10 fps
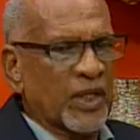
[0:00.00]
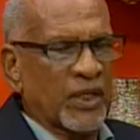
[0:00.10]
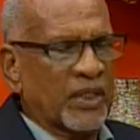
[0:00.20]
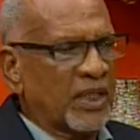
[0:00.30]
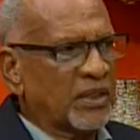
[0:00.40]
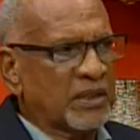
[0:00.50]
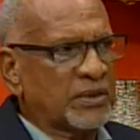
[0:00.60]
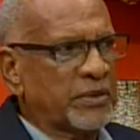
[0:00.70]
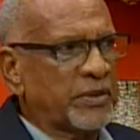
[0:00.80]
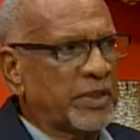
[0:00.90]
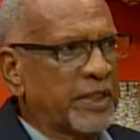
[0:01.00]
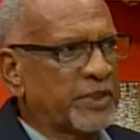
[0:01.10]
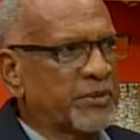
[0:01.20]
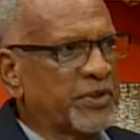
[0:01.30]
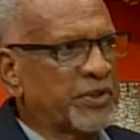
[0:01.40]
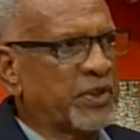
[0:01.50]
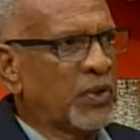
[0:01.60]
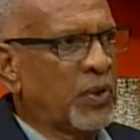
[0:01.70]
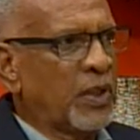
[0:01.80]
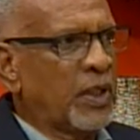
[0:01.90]
It had nothing to do with that, Timothy.
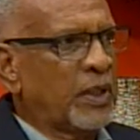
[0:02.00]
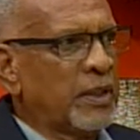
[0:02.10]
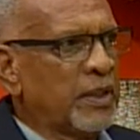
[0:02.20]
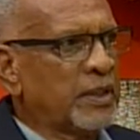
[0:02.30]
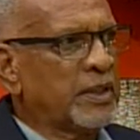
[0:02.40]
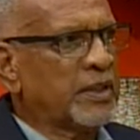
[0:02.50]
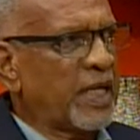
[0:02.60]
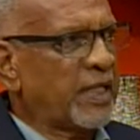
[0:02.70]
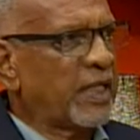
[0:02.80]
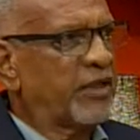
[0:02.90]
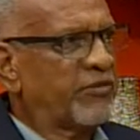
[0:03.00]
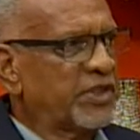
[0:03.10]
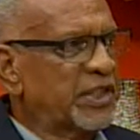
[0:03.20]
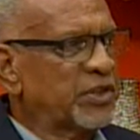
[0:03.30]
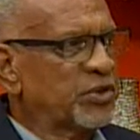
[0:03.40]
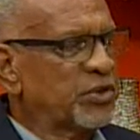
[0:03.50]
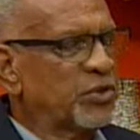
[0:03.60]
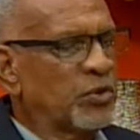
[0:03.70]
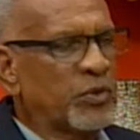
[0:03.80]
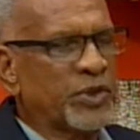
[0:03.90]
It had everything to
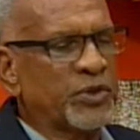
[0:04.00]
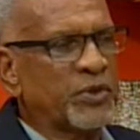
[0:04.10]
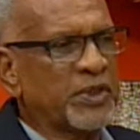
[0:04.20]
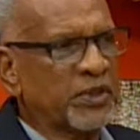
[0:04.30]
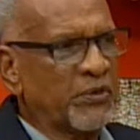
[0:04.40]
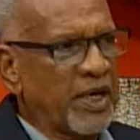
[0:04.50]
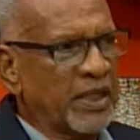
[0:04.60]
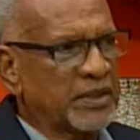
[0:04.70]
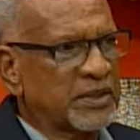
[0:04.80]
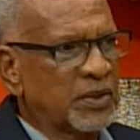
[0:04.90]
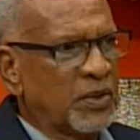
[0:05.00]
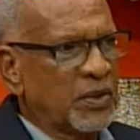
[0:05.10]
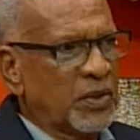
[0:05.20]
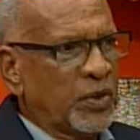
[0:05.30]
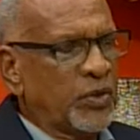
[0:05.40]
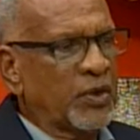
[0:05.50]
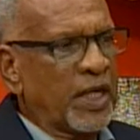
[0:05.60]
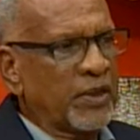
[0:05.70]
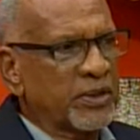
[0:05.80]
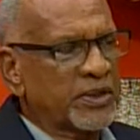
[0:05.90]
do with doing it right. You
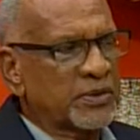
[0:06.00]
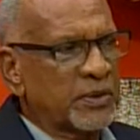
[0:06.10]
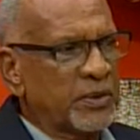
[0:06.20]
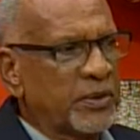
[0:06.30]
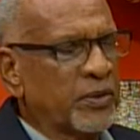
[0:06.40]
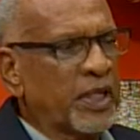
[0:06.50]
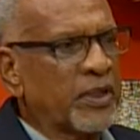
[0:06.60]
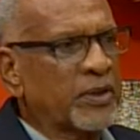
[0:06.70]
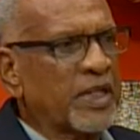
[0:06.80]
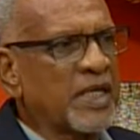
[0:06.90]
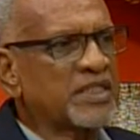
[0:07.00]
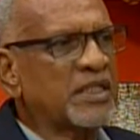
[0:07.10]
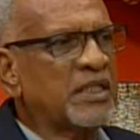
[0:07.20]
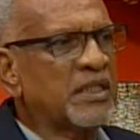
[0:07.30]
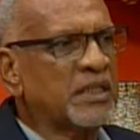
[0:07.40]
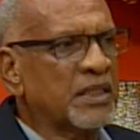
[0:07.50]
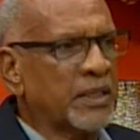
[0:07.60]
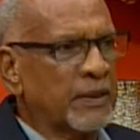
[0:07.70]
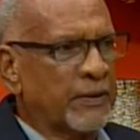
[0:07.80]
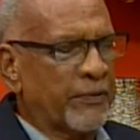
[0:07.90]
cannot, as a
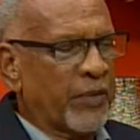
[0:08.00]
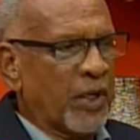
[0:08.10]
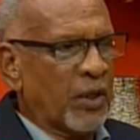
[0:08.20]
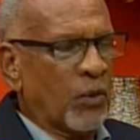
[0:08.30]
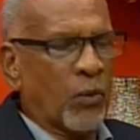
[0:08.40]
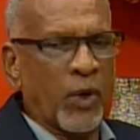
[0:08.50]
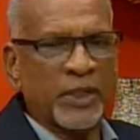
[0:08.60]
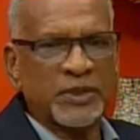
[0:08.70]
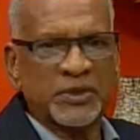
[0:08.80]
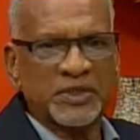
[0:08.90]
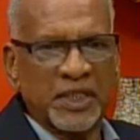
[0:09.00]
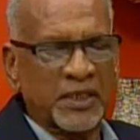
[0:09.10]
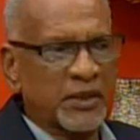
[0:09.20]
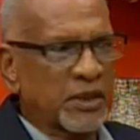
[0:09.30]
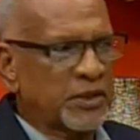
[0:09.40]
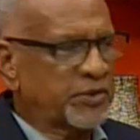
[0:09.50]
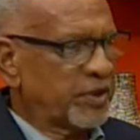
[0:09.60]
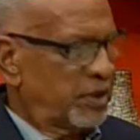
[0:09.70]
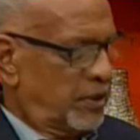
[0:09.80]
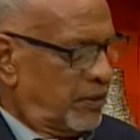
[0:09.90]
leader, want to take the
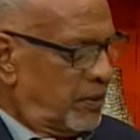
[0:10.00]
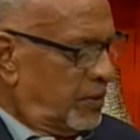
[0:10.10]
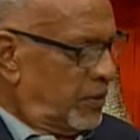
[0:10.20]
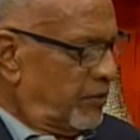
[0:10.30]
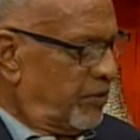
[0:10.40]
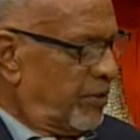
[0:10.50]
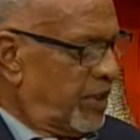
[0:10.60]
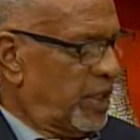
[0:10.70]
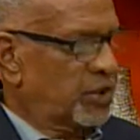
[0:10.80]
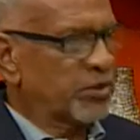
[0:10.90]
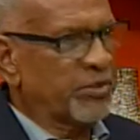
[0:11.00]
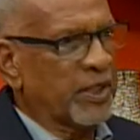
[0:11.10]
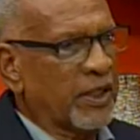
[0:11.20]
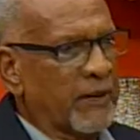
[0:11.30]
country from A to B